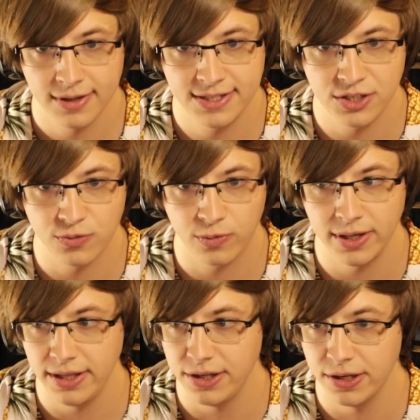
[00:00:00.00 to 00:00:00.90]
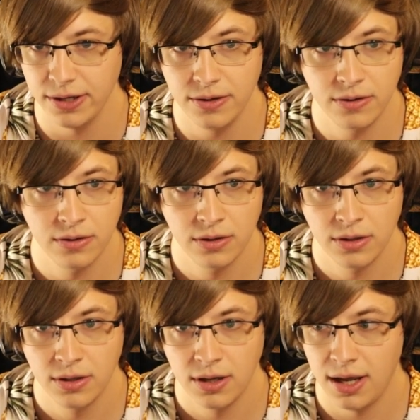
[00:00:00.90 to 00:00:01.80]
This is really good.
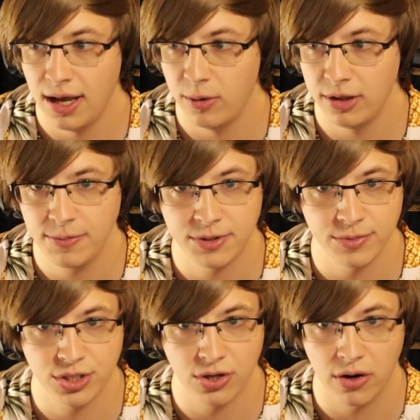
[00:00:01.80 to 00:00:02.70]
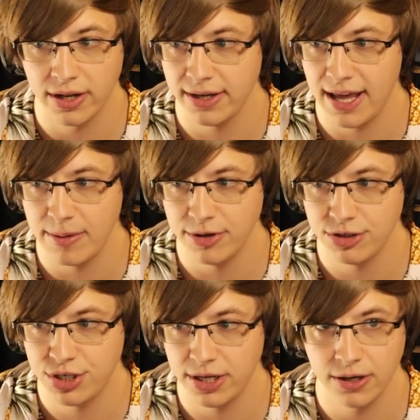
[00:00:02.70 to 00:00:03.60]
Uh, we'll up some starting
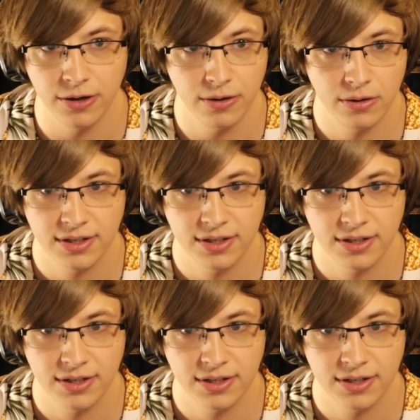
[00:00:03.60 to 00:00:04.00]
damage here.